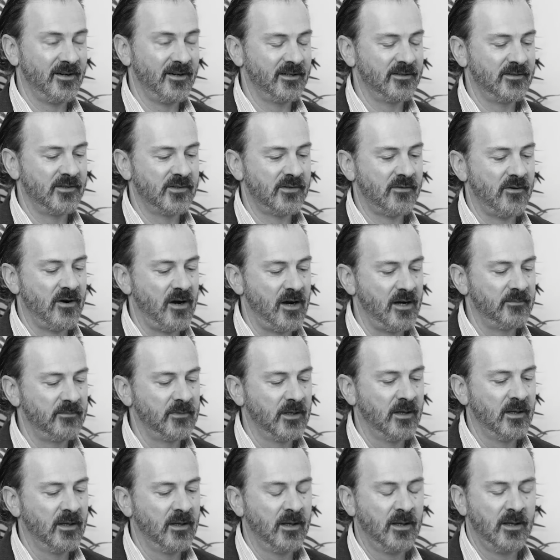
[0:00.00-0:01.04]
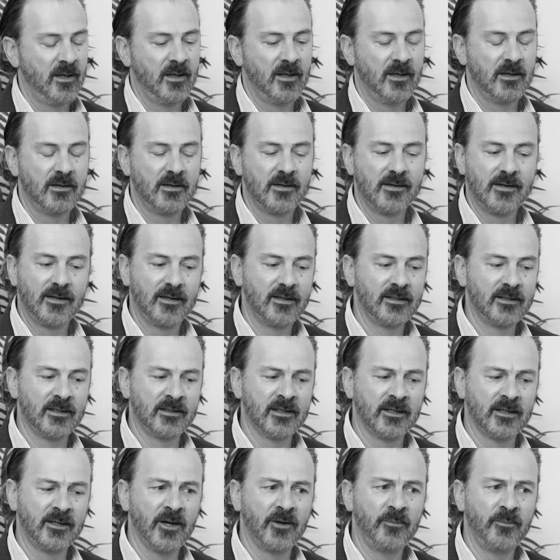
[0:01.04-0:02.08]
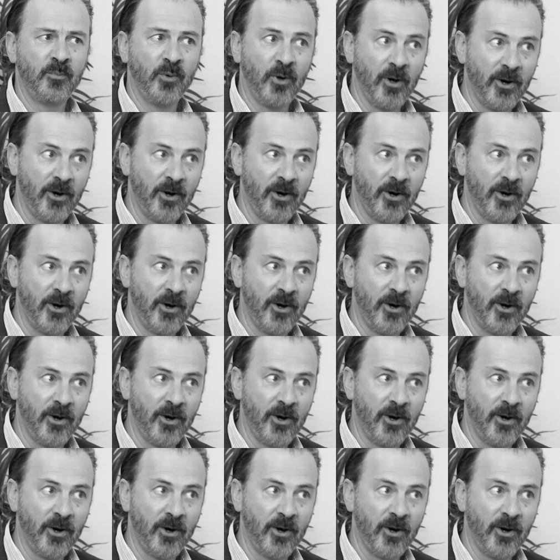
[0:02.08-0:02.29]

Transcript: I describe. Then they go